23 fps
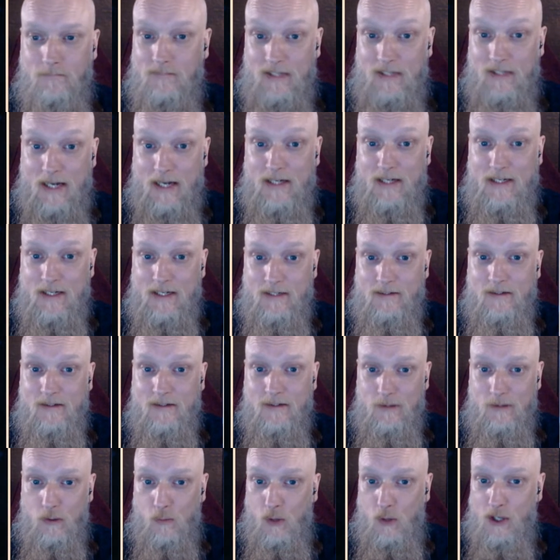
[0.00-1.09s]

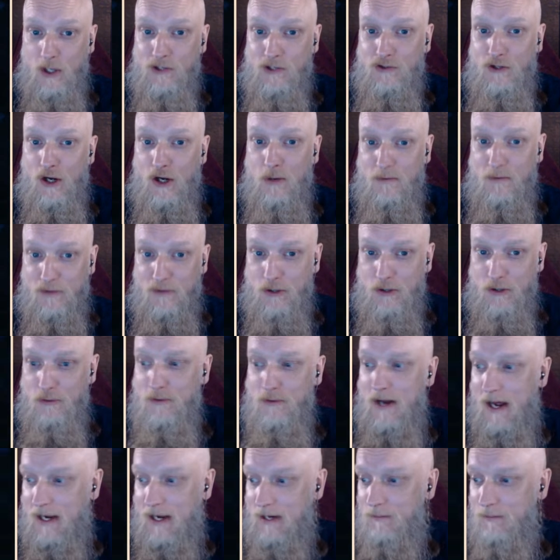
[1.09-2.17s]
gladiator a white stone with a new
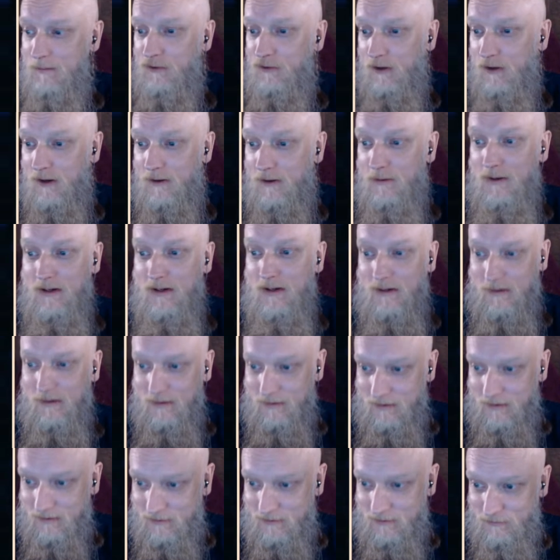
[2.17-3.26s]
name. So
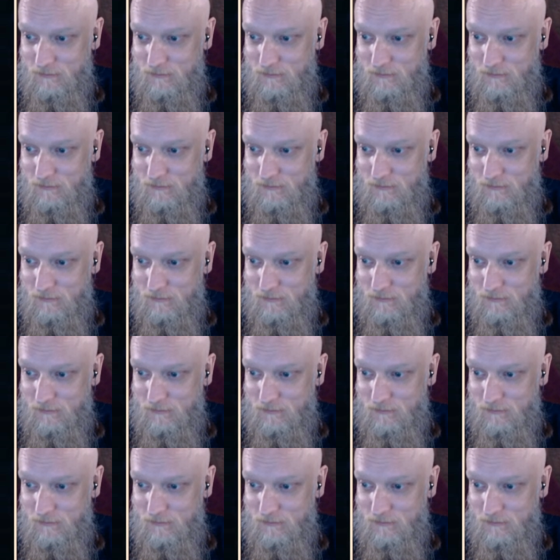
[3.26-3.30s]
let's